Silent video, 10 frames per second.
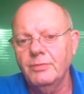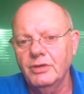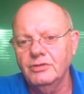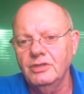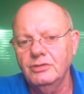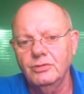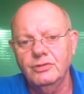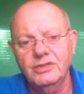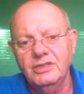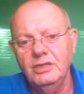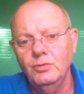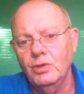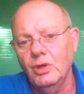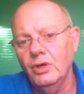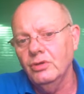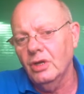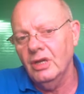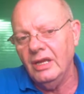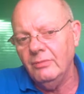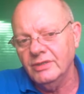process to succeed with your own
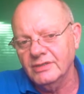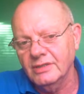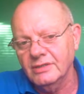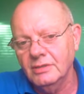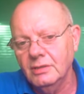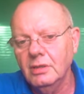online business